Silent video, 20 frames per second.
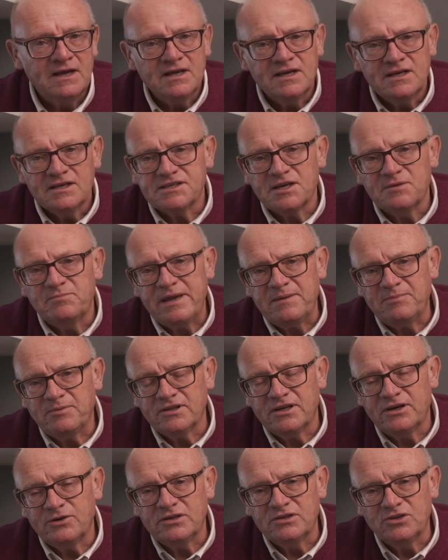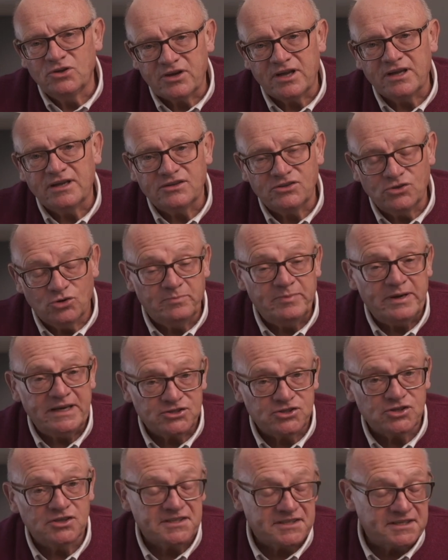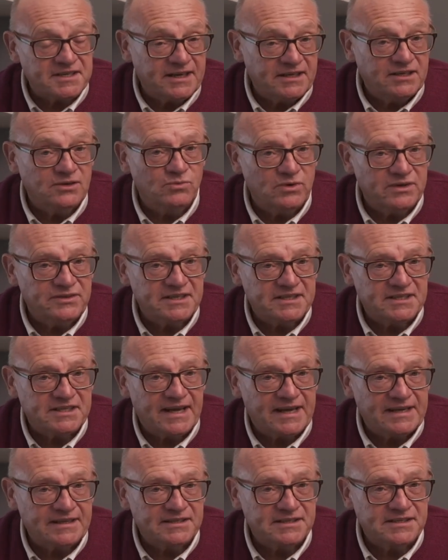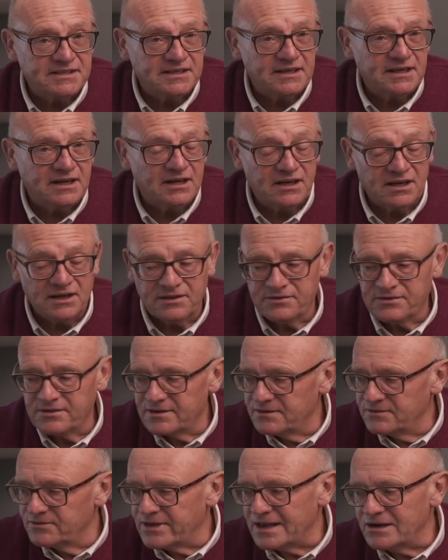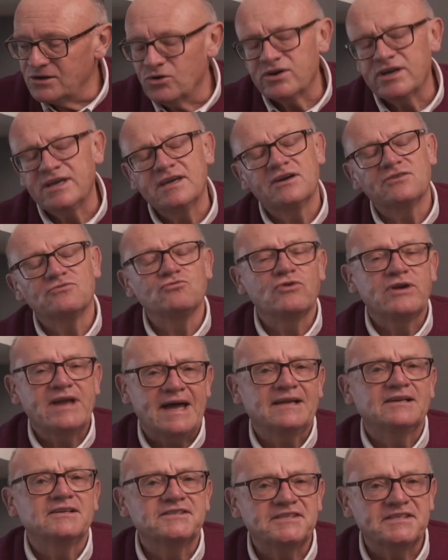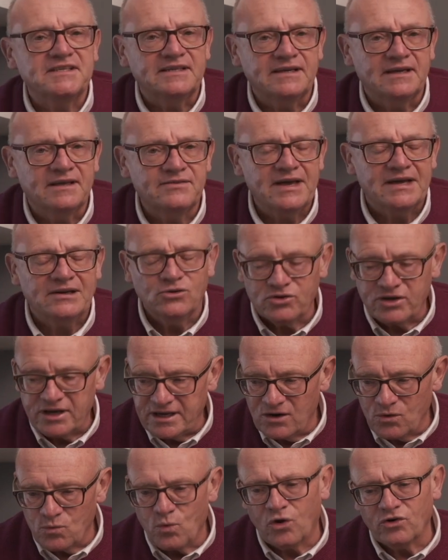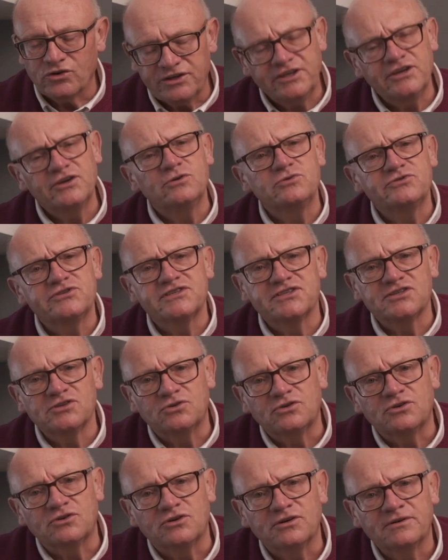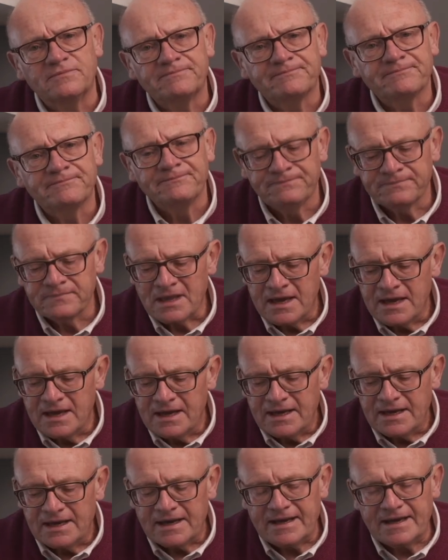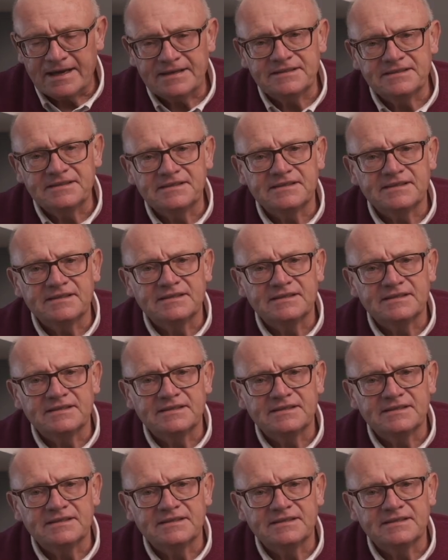So people who are looking at your pictures taken with this lens, they're looking at reality. They're looking at what you saw. And